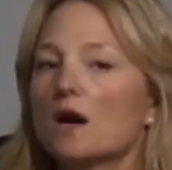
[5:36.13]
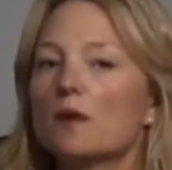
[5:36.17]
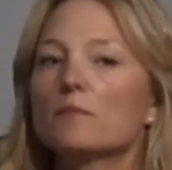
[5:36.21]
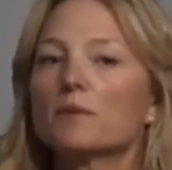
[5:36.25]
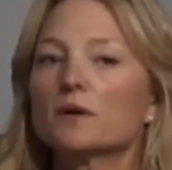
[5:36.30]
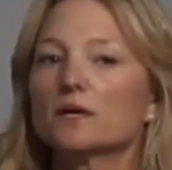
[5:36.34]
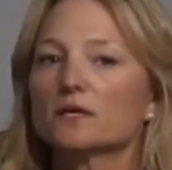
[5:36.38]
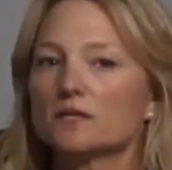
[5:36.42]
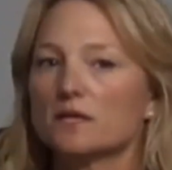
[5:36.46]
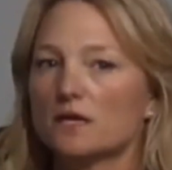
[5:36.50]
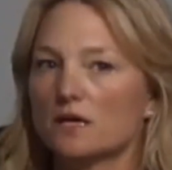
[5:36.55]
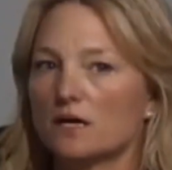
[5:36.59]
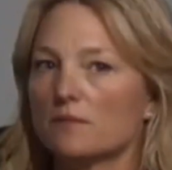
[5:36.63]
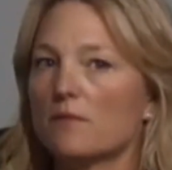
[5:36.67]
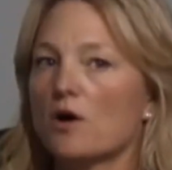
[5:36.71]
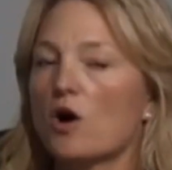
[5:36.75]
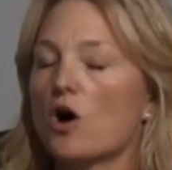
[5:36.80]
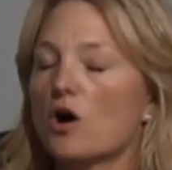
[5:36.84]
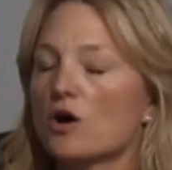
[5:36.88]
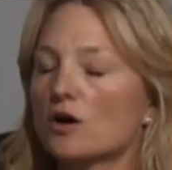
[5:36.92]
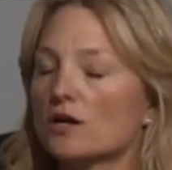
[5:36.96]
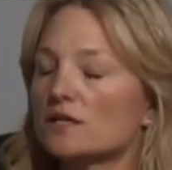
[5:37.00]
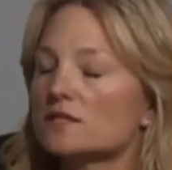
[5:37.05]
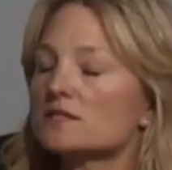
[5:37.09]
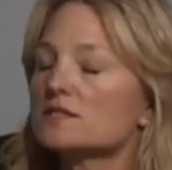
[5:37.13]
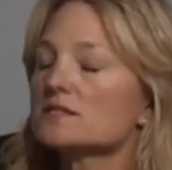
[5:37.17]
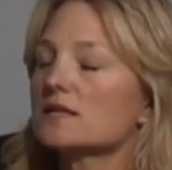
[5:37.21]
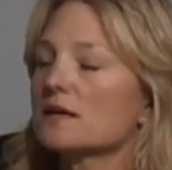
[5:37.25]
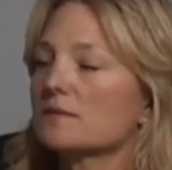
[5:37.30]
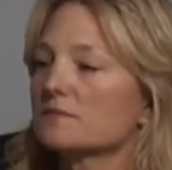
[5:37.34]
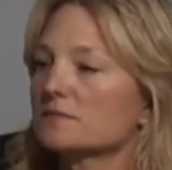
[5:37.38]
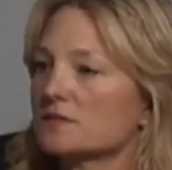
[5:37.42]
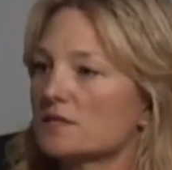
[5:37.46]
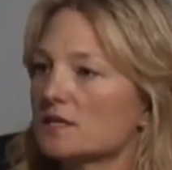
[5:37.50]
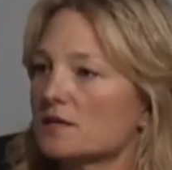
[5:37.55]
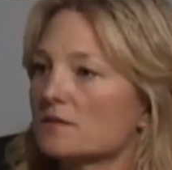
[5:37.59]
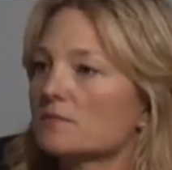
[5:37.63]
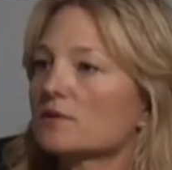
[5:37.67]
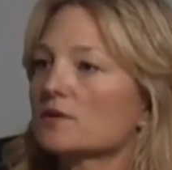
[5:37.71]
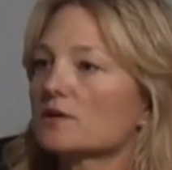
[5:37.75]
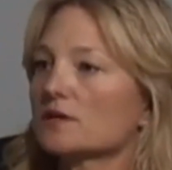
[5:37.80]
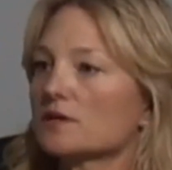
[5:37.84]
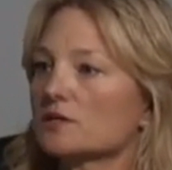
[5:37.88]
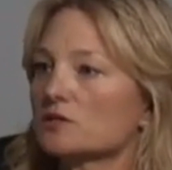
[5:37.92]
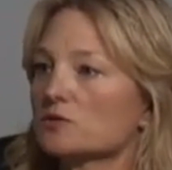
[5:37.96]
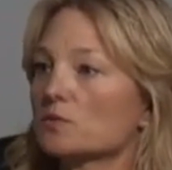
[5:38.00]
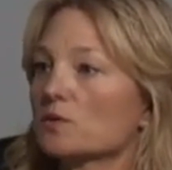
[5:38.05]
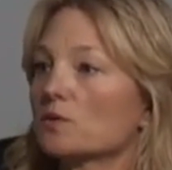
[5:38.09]
but um, August, September
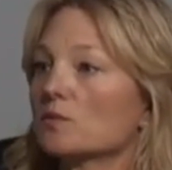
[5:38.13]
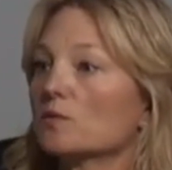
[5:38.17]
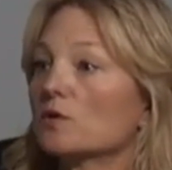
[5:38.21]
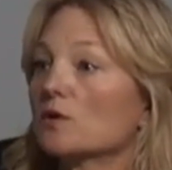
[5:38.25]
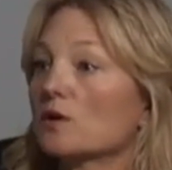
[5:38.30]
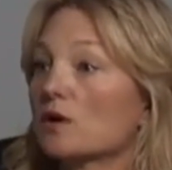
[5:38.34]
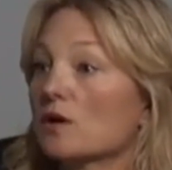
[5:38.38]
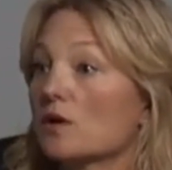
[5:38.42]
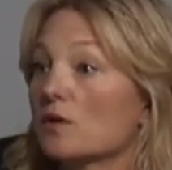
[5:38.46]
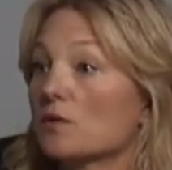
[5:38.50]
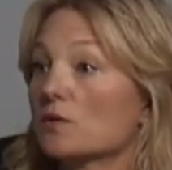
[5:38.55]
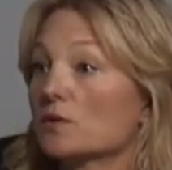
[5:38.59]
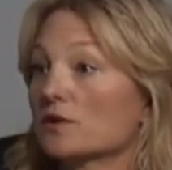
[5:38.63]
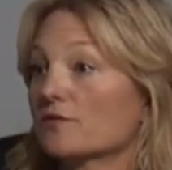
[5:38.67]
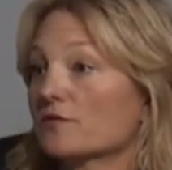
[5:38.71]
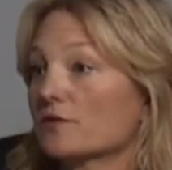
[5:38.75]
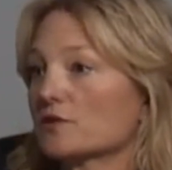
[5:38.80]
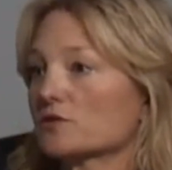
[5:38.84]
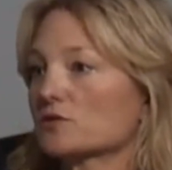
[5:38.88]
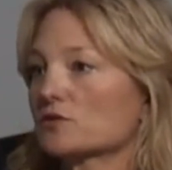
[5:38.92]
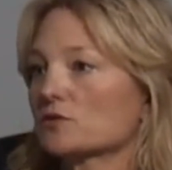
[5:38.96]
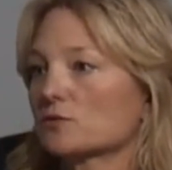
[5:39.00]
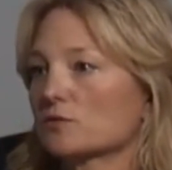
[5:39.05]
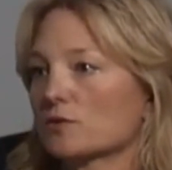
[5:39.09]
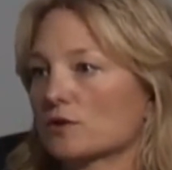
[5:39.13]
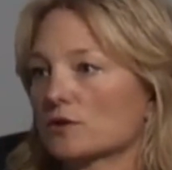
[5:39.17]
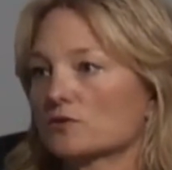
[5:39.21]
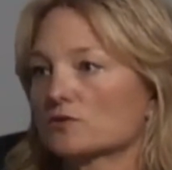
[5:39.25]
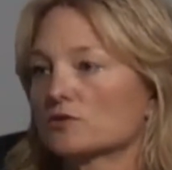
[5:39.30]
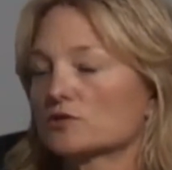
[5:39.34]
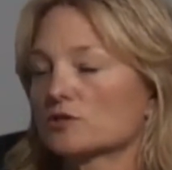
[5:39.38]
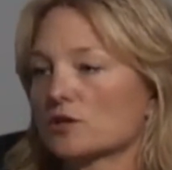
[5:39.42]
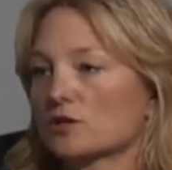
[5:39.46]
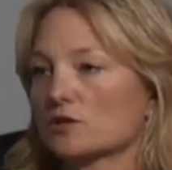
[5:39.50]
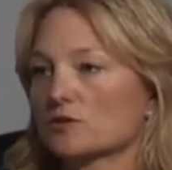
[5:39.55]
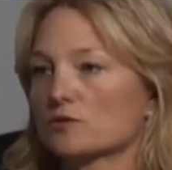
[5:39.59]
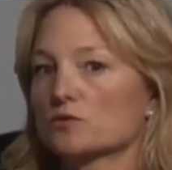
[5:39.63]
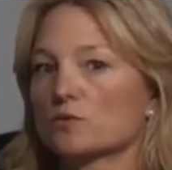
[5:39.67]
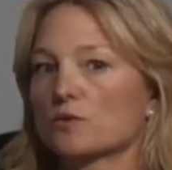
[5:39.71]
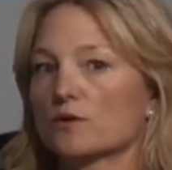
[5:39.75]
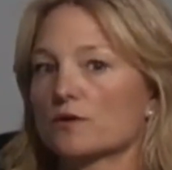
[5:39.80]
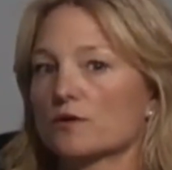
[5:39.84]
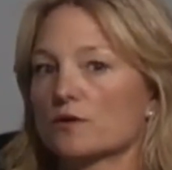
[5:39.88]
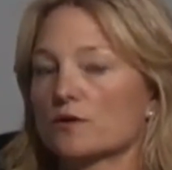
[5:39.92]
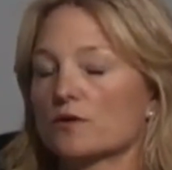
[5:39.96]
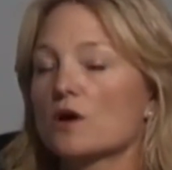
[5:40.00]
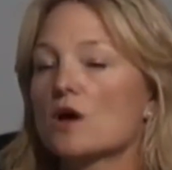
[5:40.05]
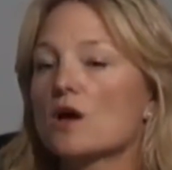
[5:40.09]
is when we'll go on official road shows
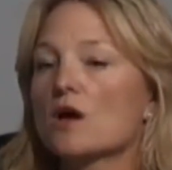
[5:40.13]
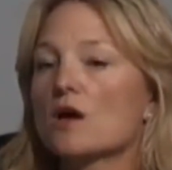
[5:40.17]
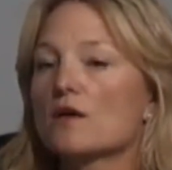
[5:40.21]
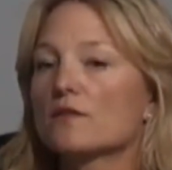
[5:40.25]
where